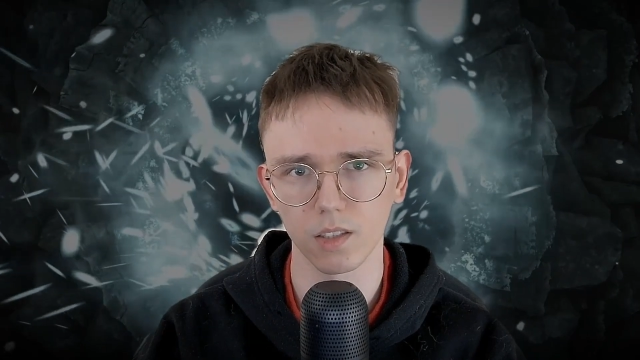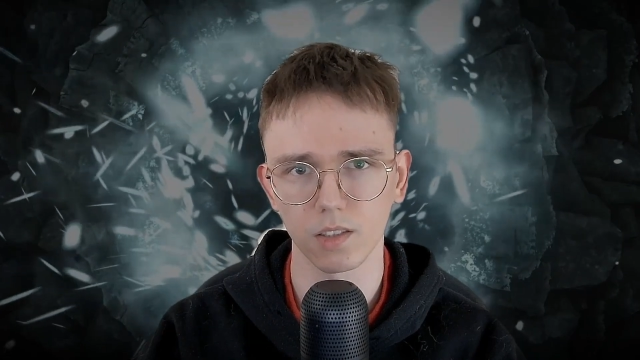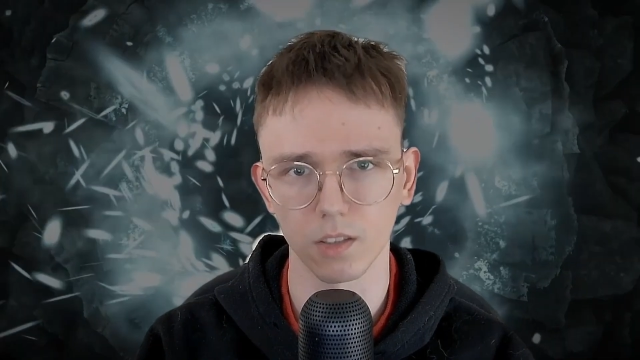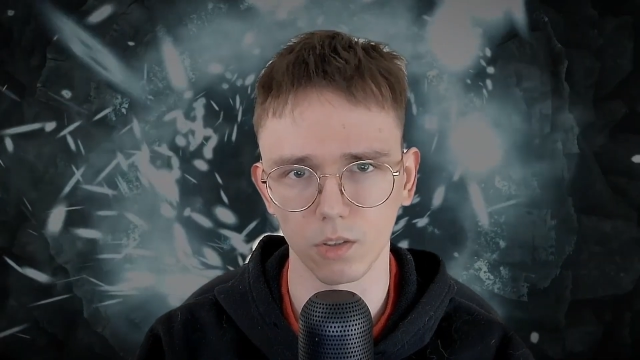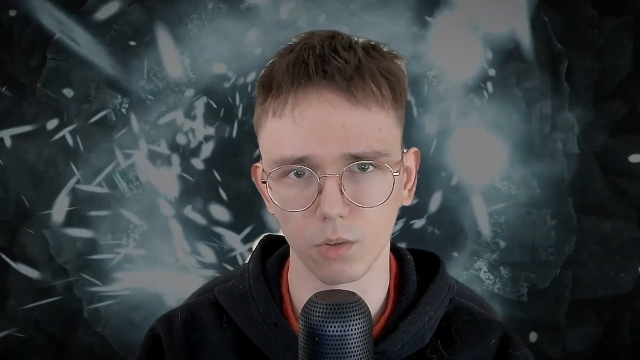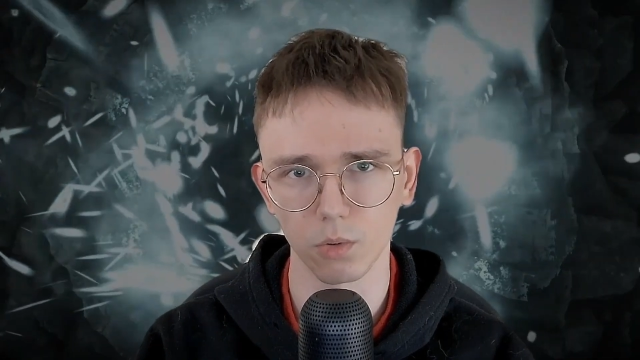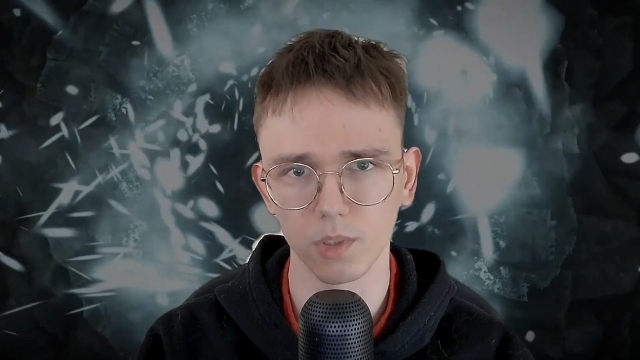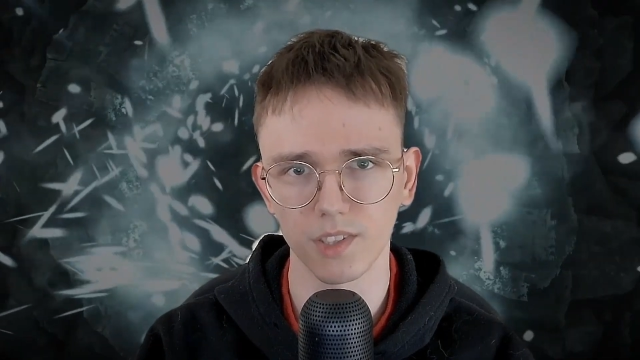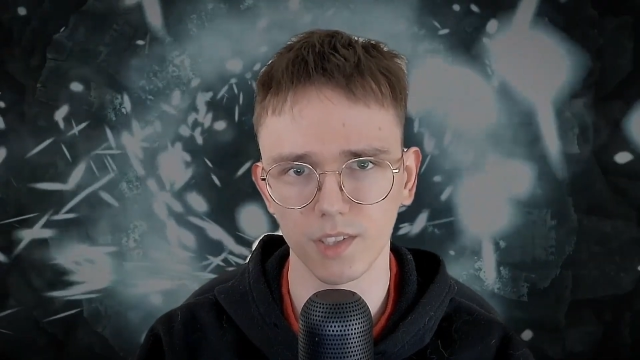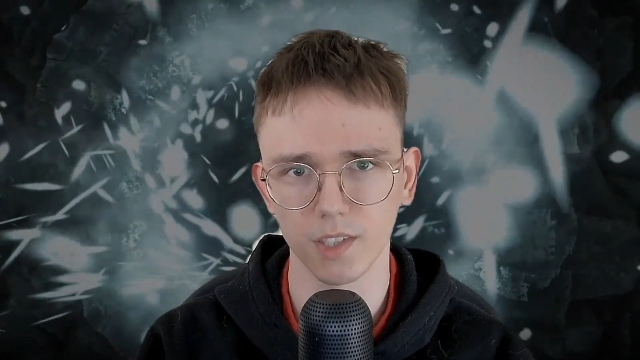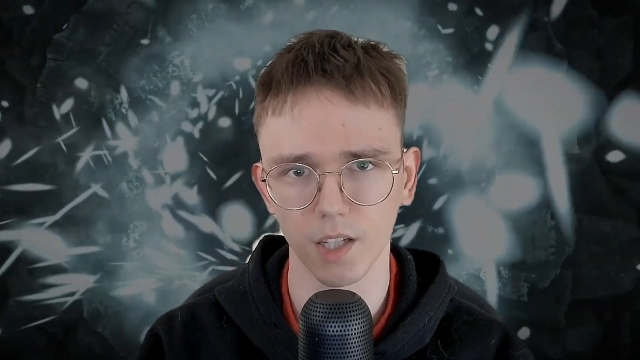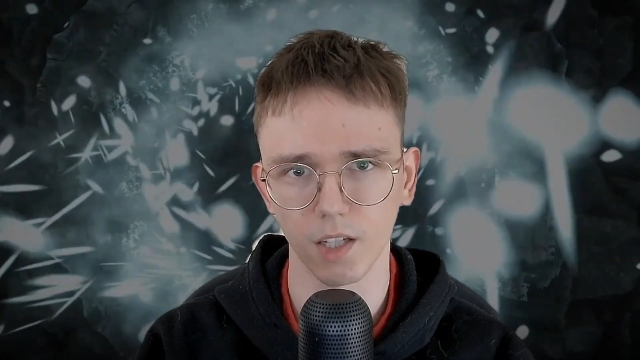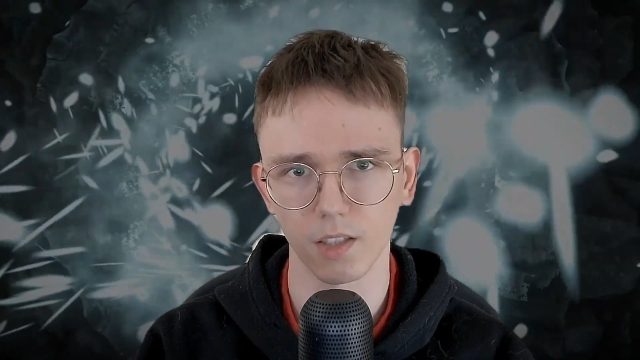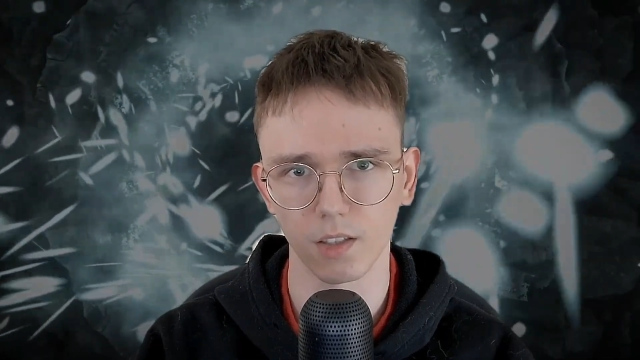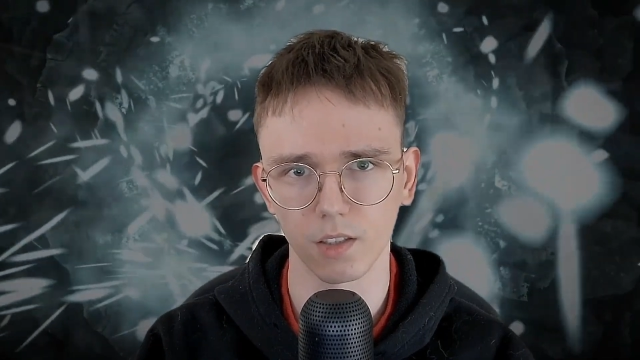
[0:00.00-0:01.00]

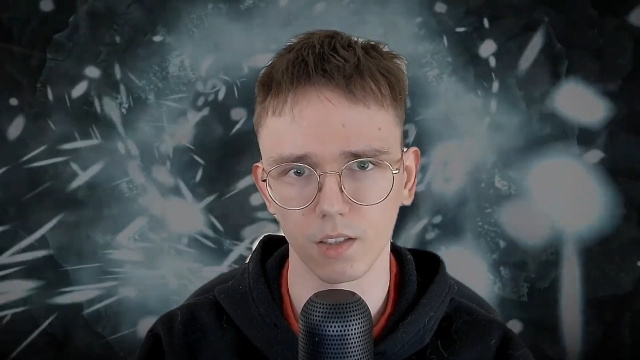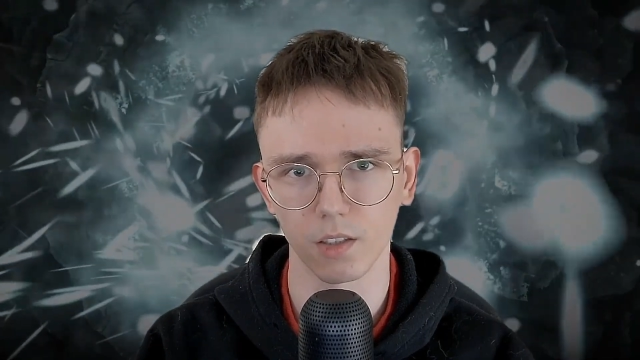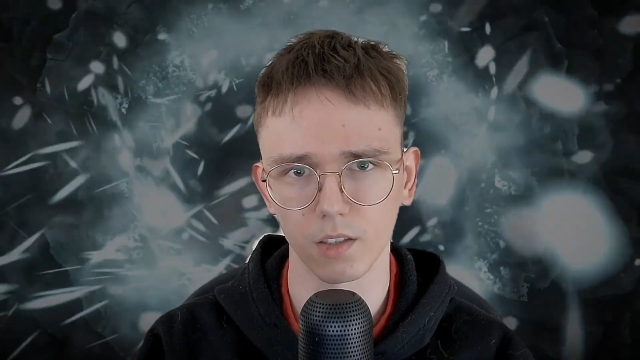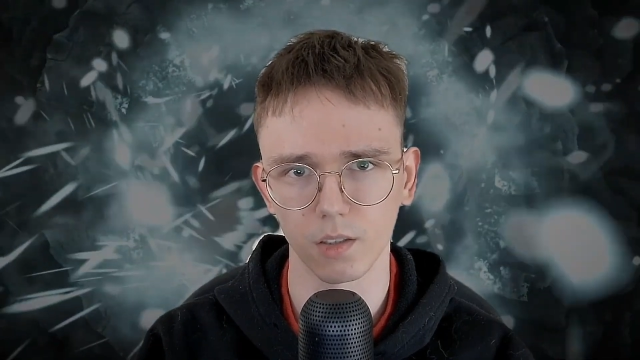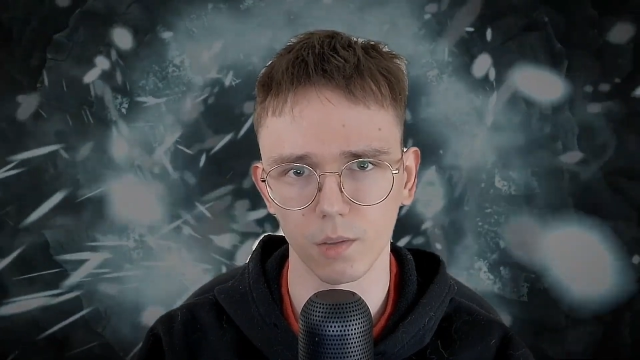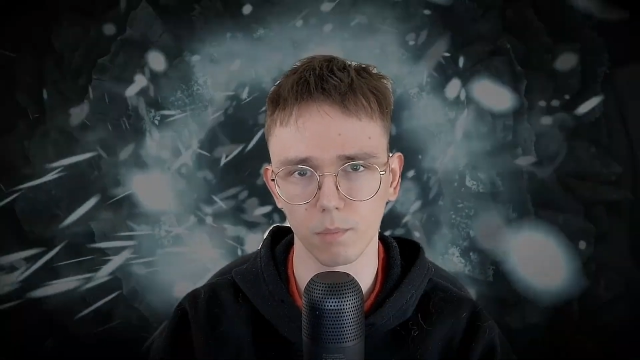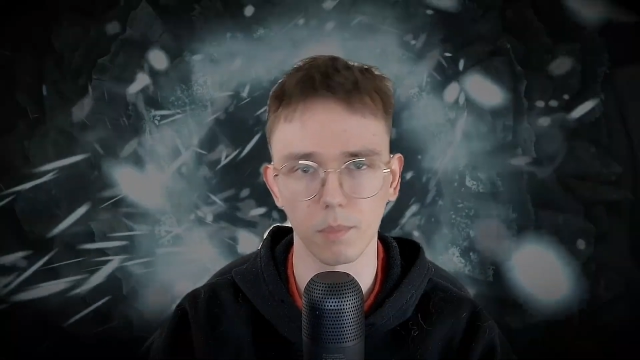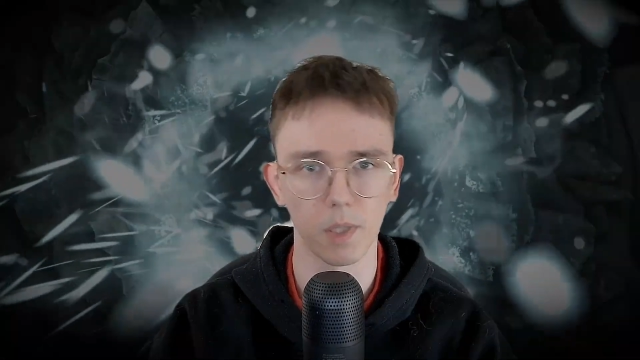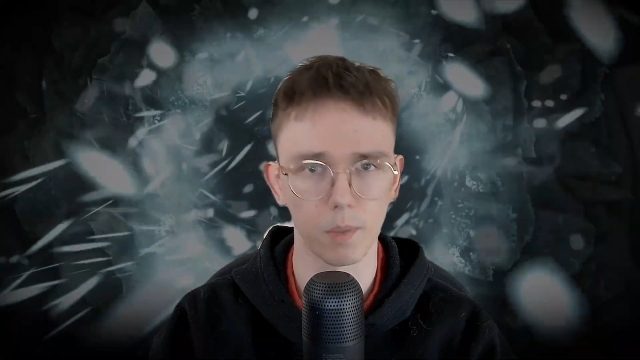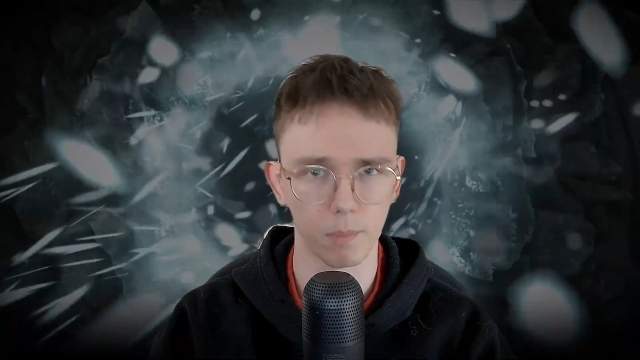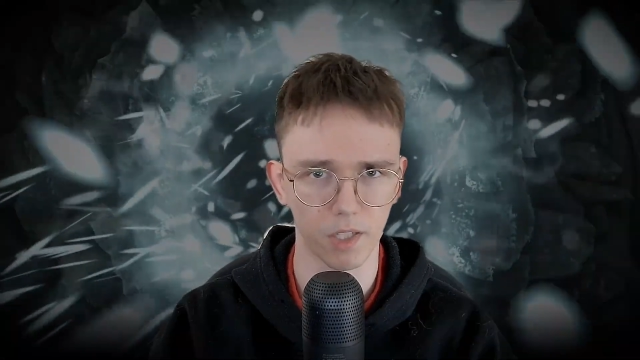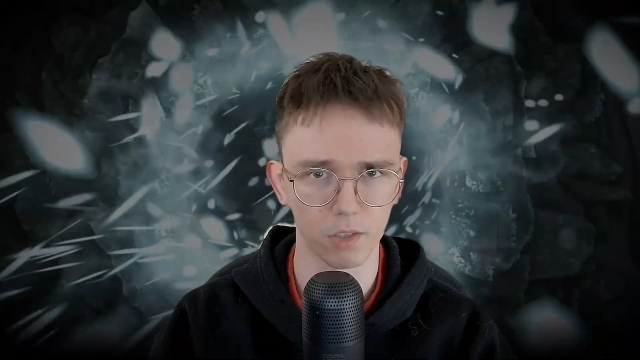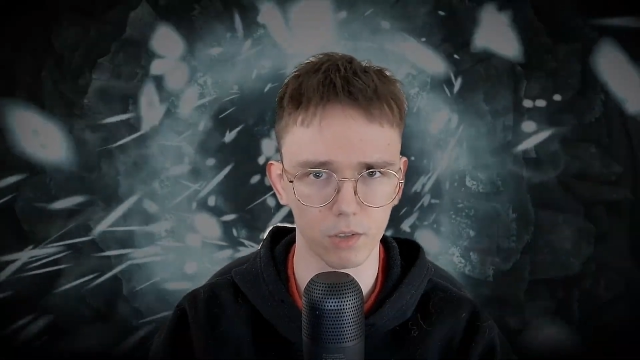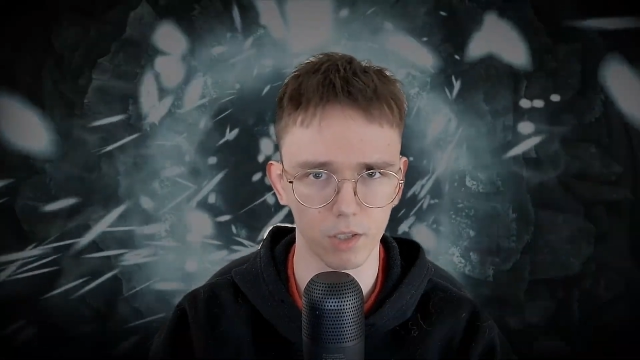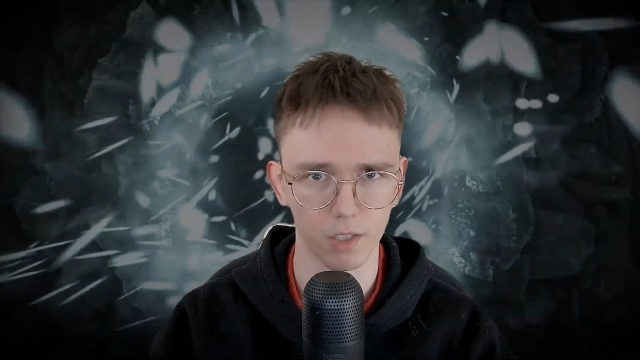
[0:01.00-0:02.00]
Louisiana made
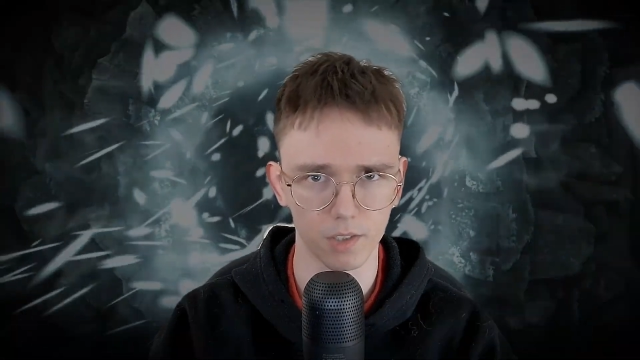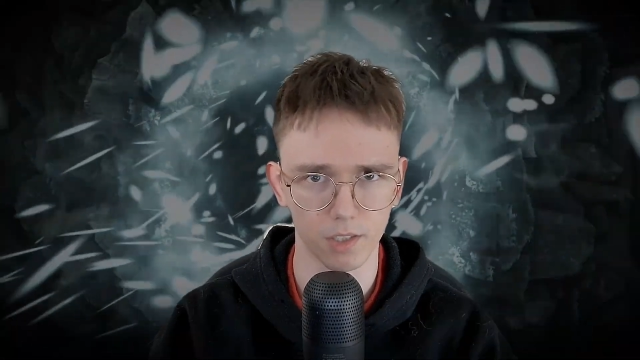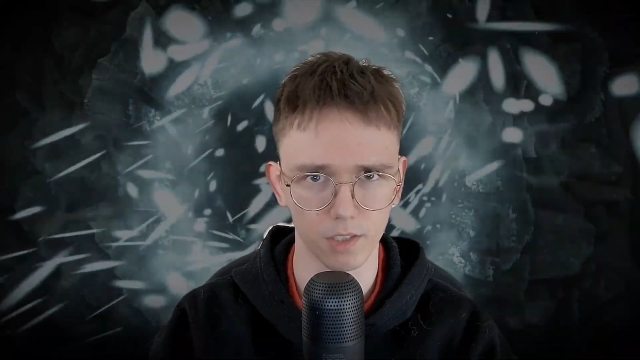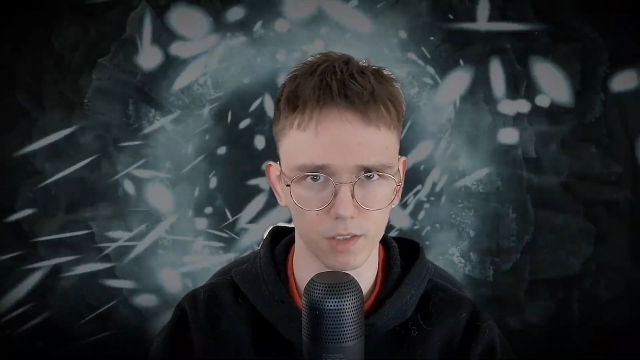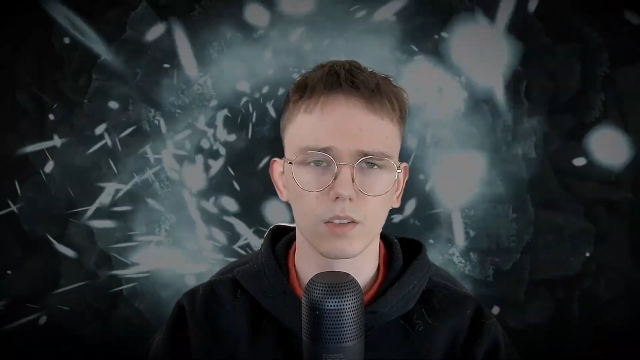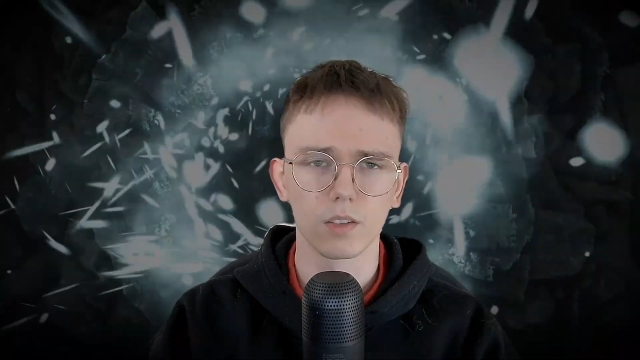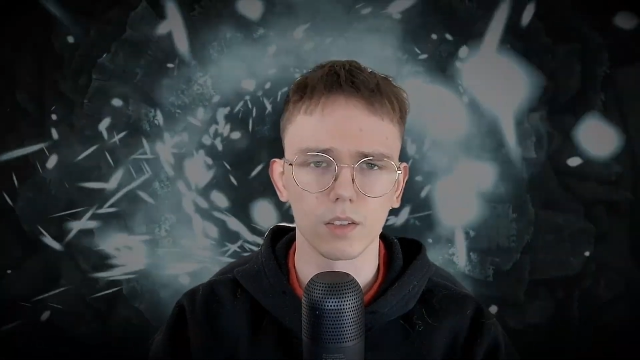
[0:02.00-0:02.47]
by Crytek.